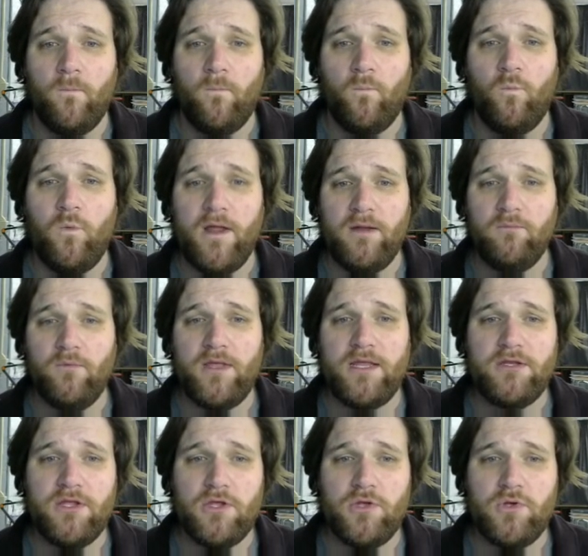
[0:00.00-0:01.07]
when we
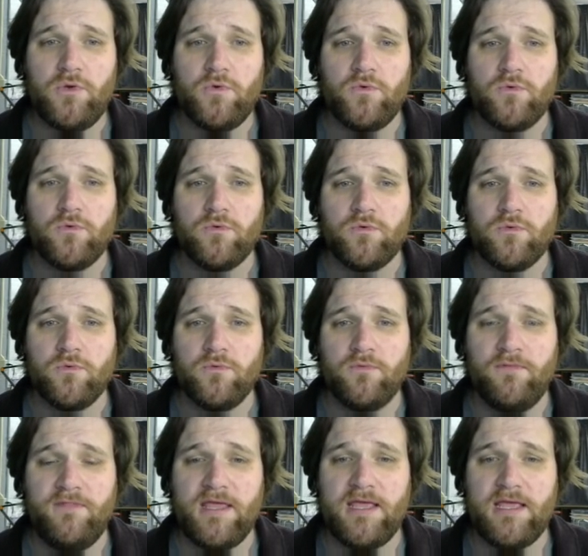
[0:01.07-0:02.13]
do
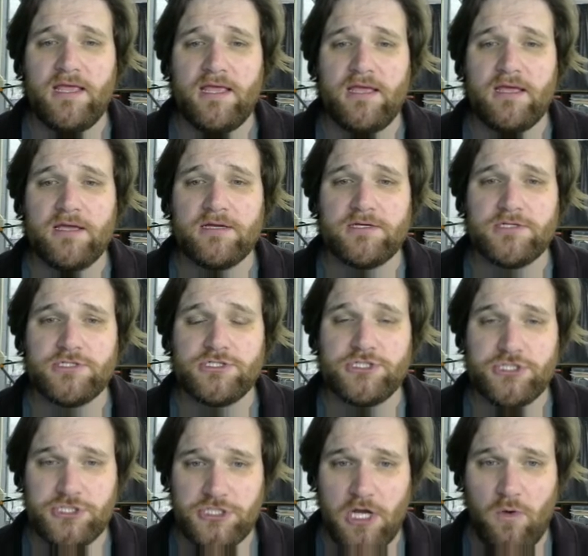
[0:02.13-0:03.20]
the
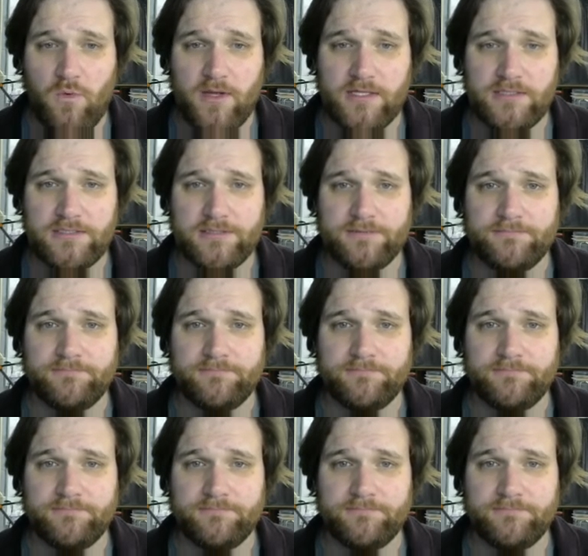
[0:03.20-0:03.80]
show it